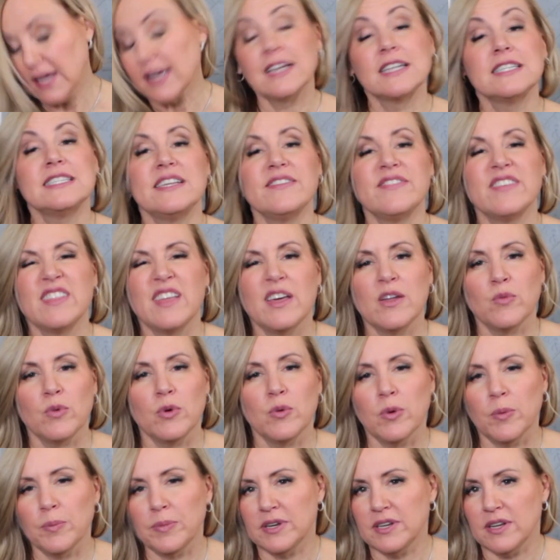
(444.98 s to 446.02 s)
Because even then
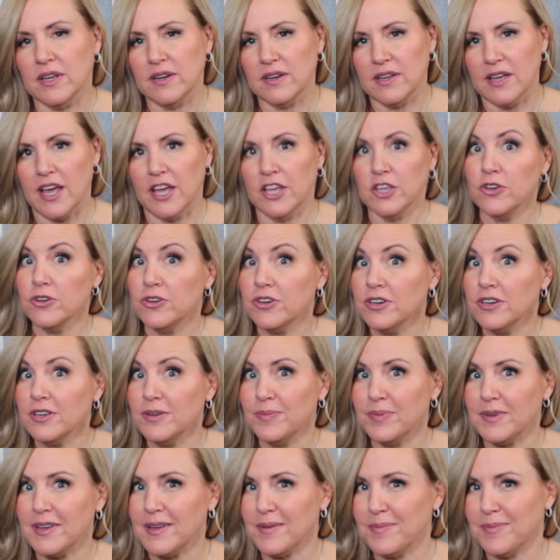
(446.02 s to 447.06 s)
we won't be done yet. You
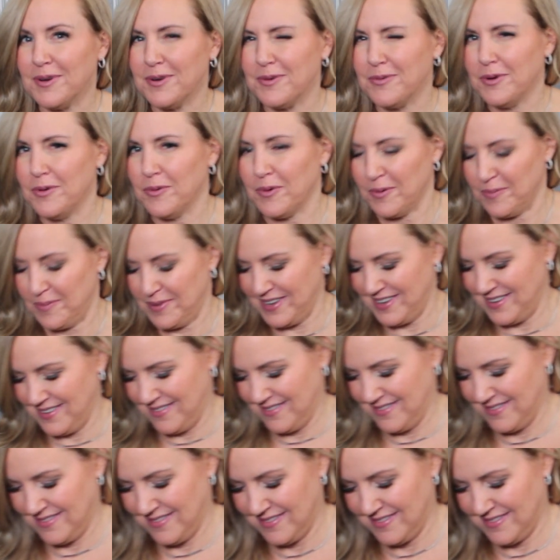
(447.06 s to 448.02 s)
could be, but we won't be.